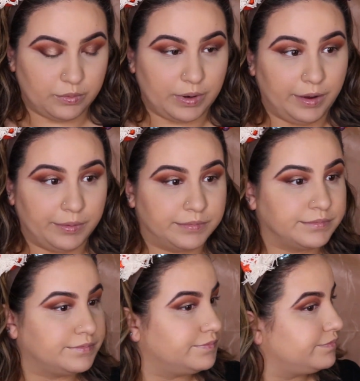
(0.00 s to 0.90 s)
Wow,
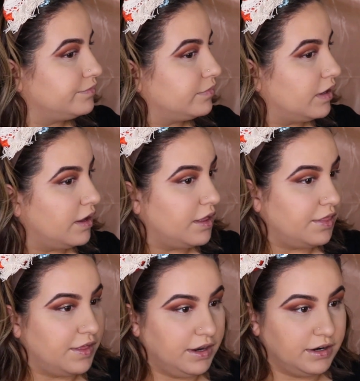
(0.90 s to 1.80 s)

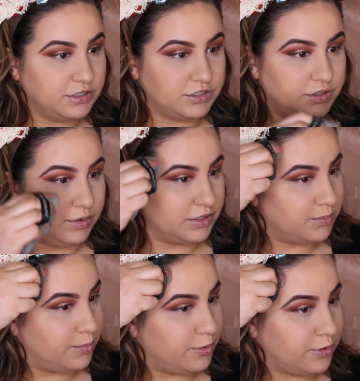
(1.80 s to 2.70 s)
that actually worked
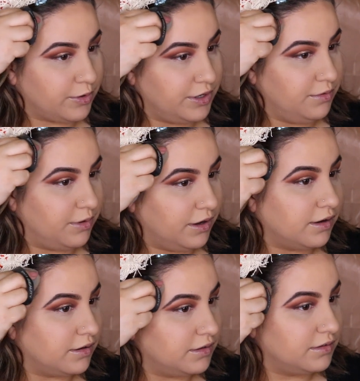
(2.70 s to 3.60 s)
pretty well.